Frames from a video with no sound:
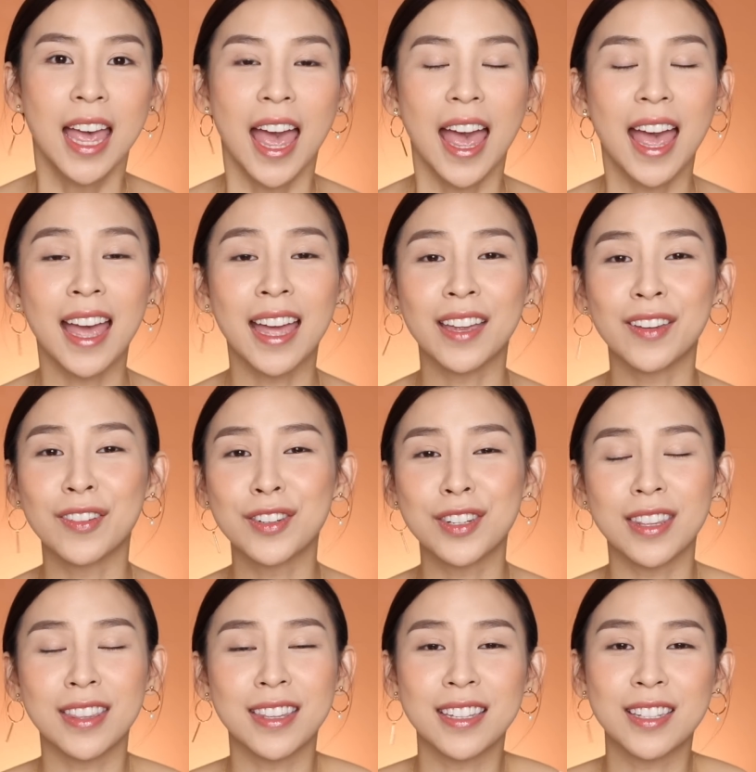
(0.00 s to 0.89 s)
and
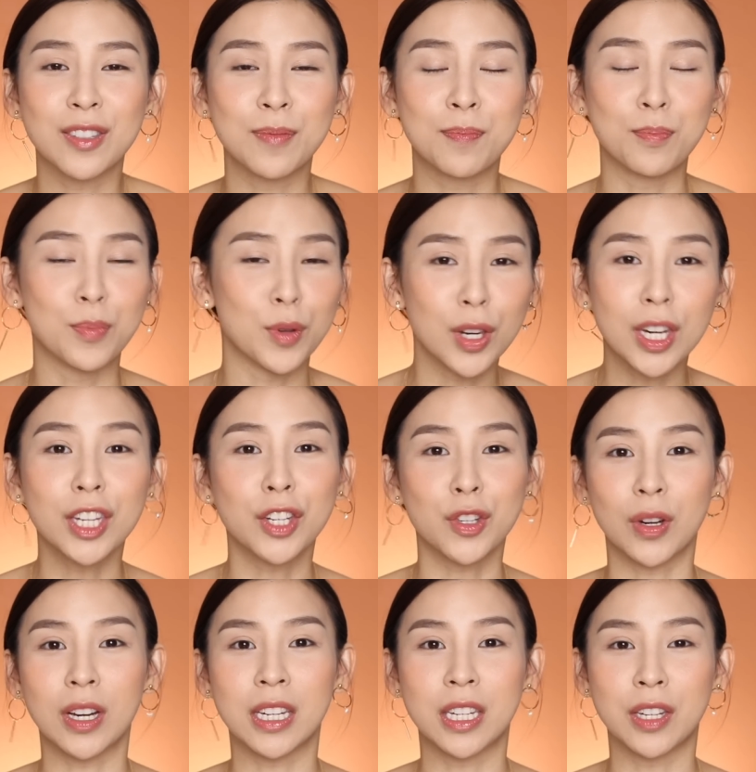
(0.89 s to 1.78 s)
this beauty
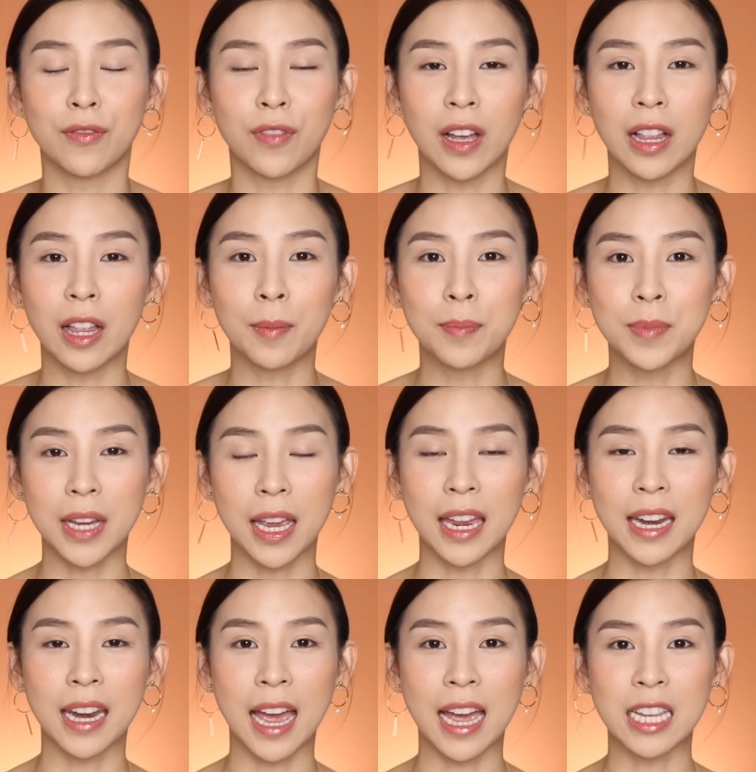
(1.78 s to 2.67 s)
trick developed
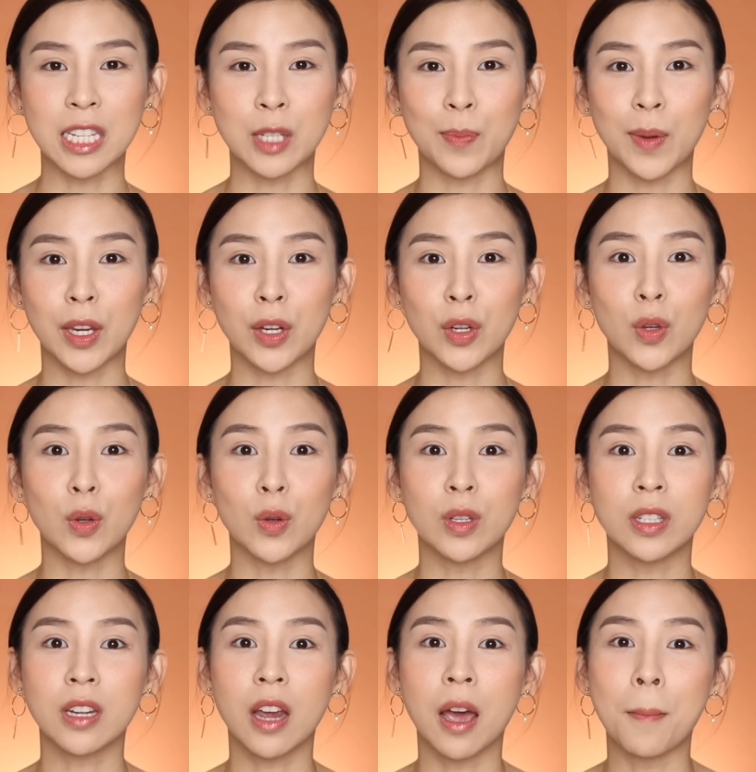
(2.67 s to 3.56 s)
and has been
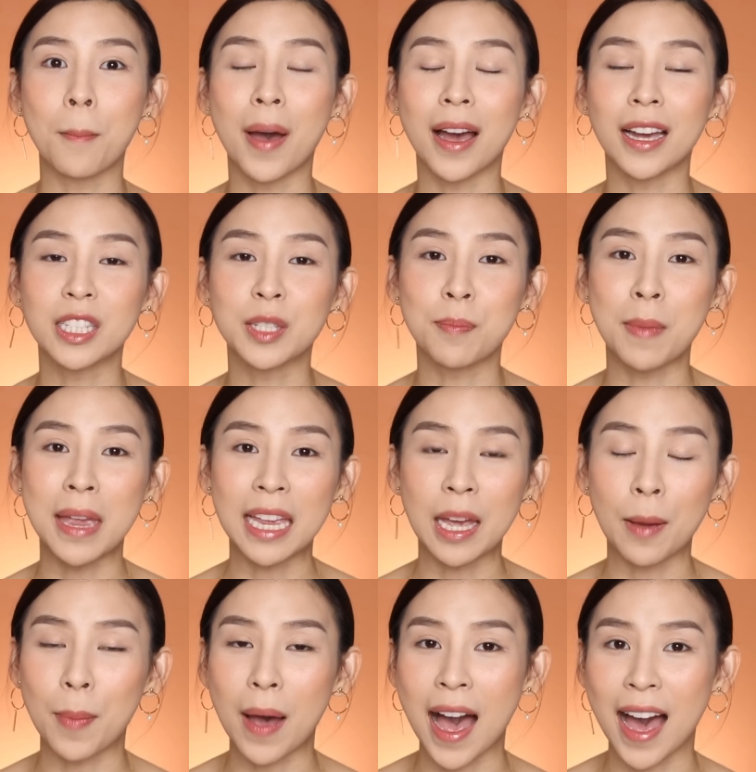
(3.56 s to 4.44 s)
used amongst
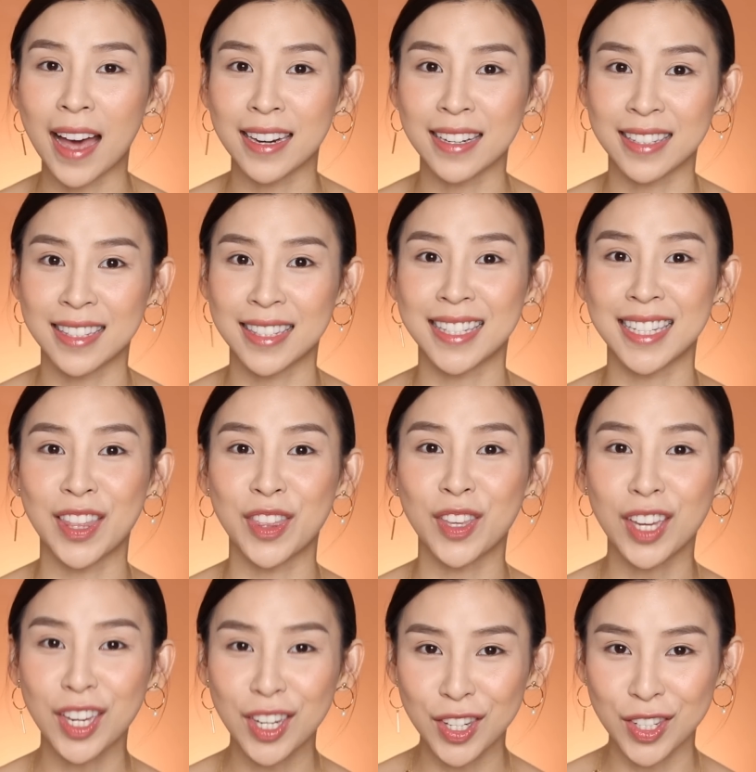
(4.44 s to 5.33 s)
makeup artists in
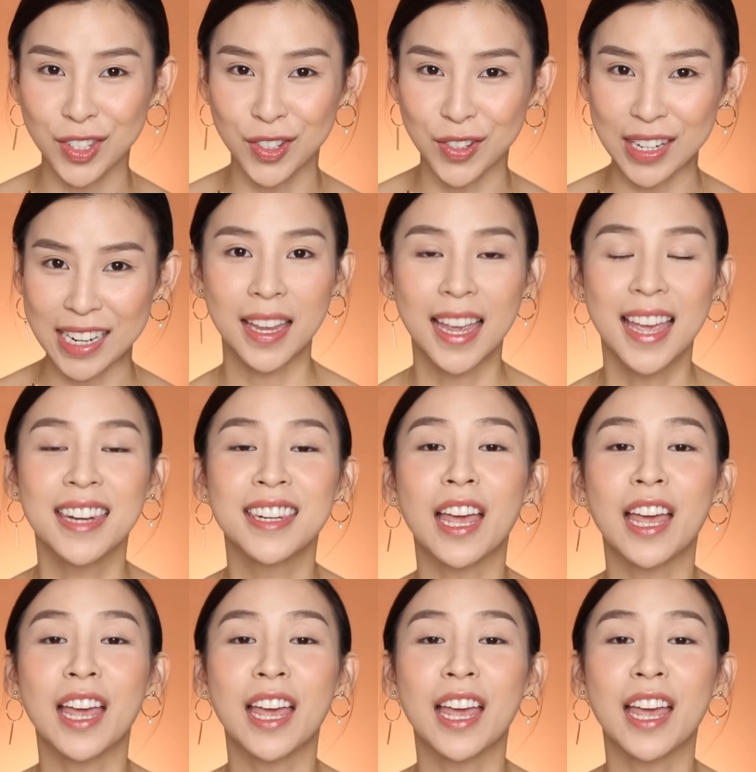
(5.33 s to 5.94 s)
the industry.